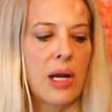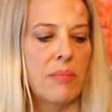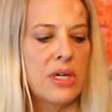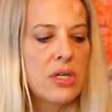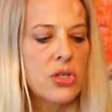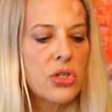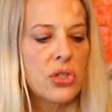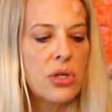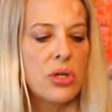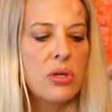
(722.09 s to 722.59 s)
I'm
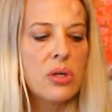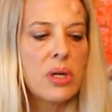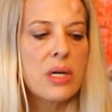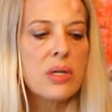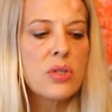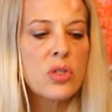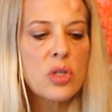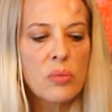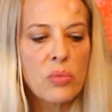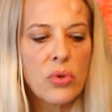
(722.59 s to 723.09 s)
going to show you
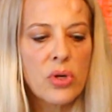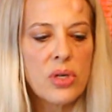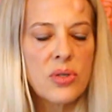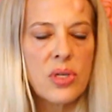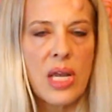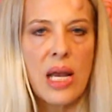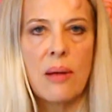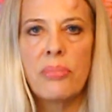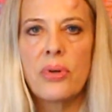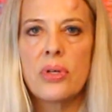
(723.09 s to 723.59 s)
guys some more
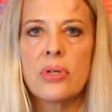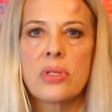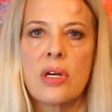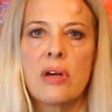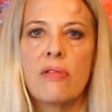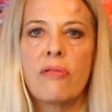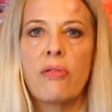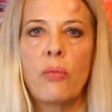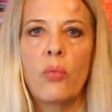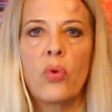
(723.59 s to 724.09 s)
samples
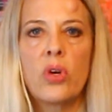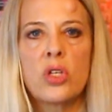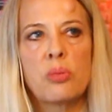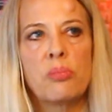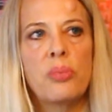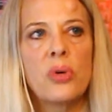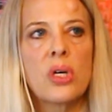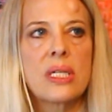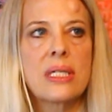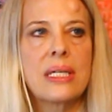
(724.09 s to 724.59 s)
of
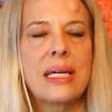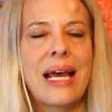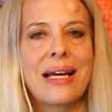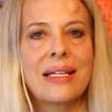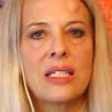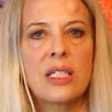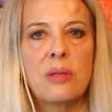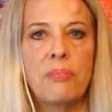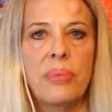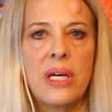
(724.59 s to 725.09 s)
which books
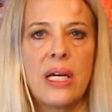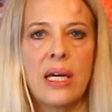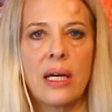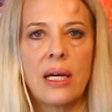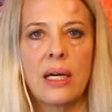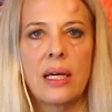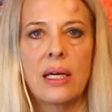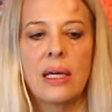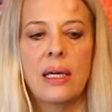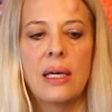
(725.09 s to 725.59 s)
not to
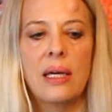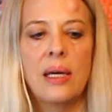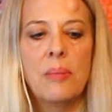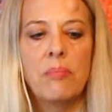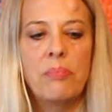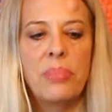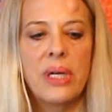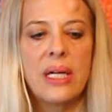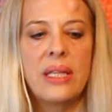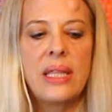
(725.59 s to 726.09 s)
pick.
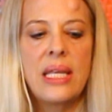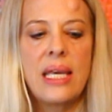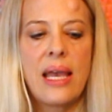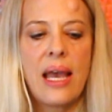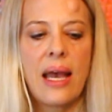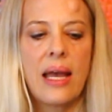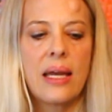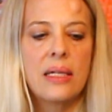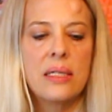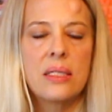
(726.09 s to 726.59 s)
But in the
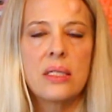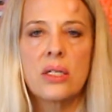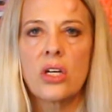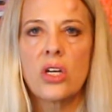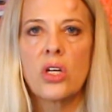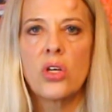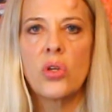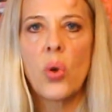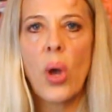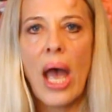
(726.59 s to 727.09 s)
end,
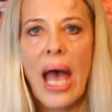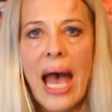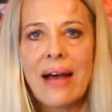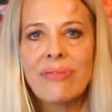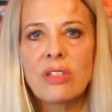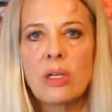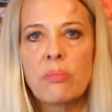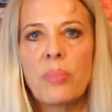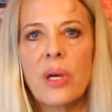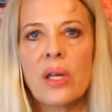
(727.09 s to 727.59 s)
you
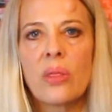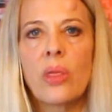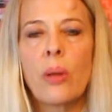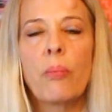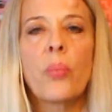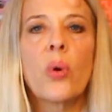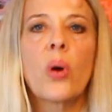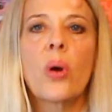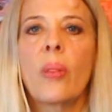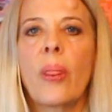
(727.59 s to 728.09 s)
have to pick the
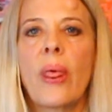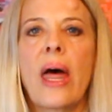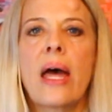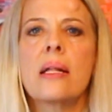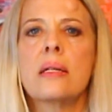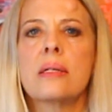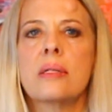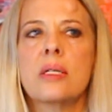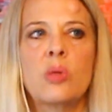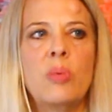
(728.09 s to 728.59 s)
book
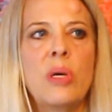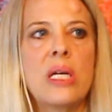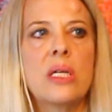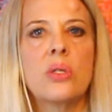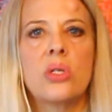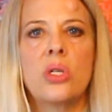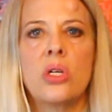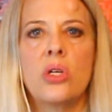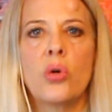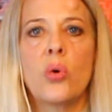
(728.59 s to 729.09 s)
that
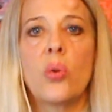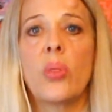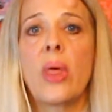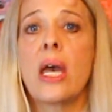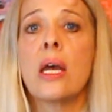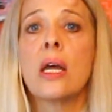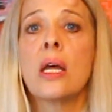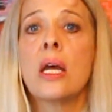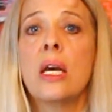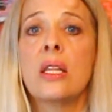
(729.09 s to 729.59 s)
speaks to you,
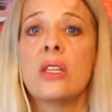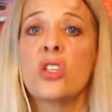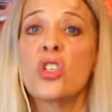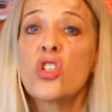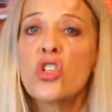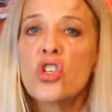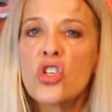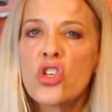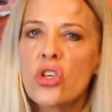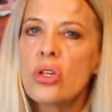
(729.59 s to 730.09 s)

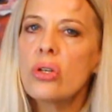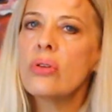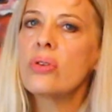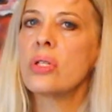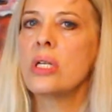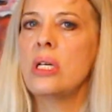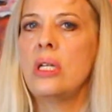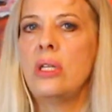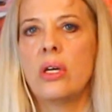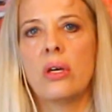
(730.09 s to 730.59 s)
that's
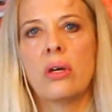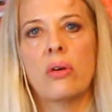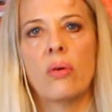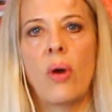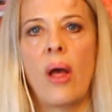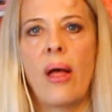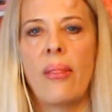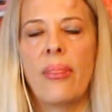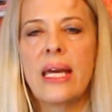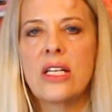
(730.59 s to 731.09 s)
choosing you,
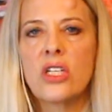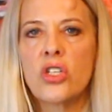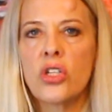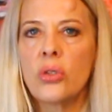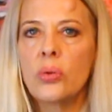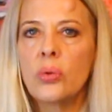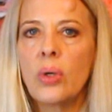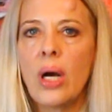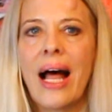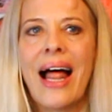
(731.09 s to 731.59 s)
that
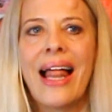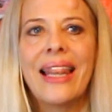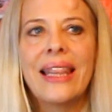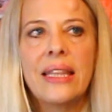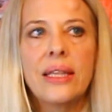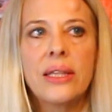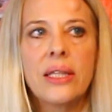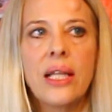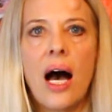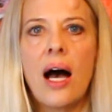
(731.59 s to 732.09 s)
you
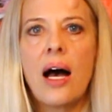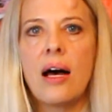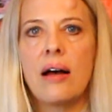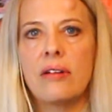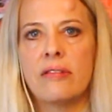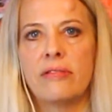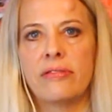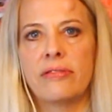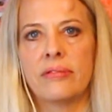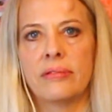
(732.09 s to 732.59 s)

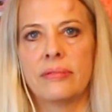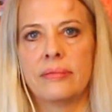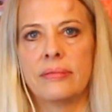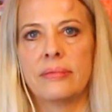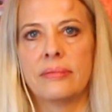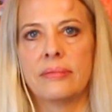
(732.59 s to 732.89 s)
love.